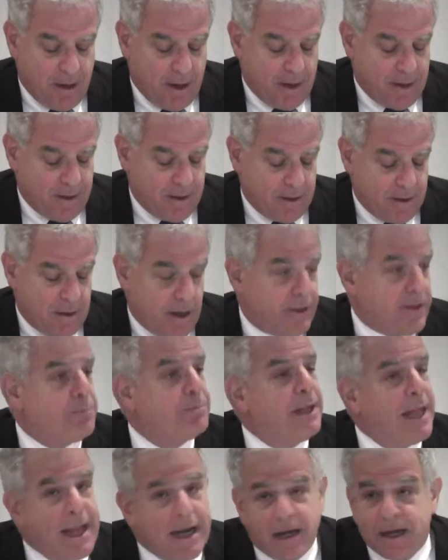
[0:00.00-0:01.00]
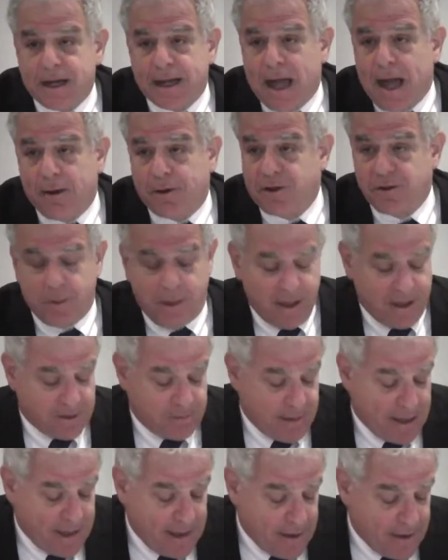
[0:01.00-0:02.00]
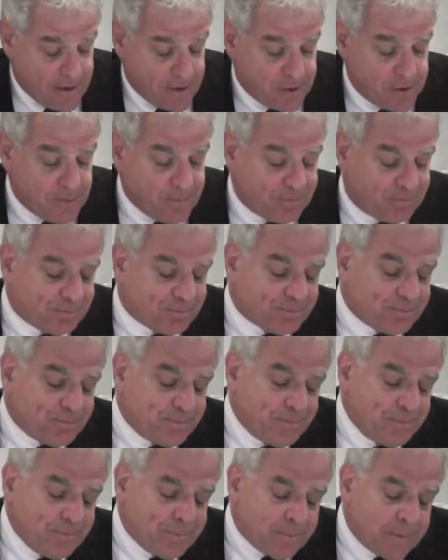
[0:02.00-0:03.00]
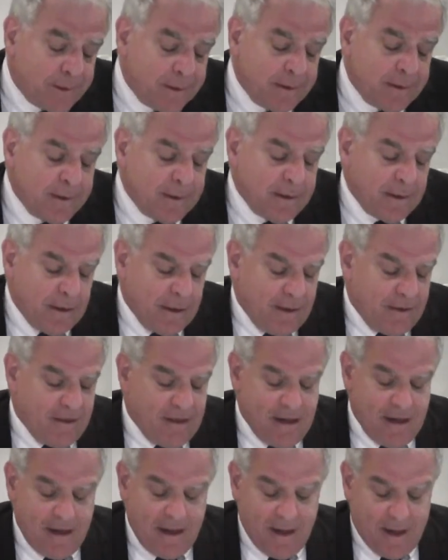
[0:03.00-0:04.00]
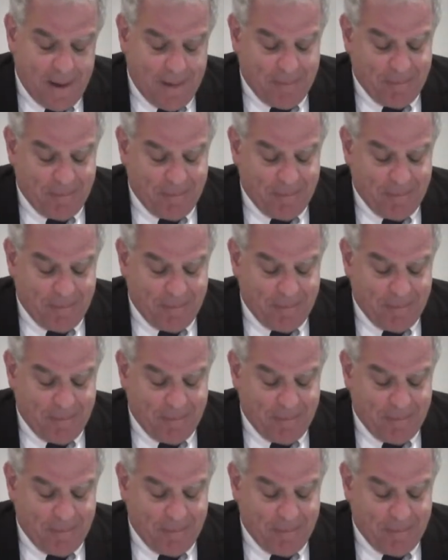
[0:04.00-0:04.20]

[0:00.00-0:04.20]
on the Planet account, as well as many others. The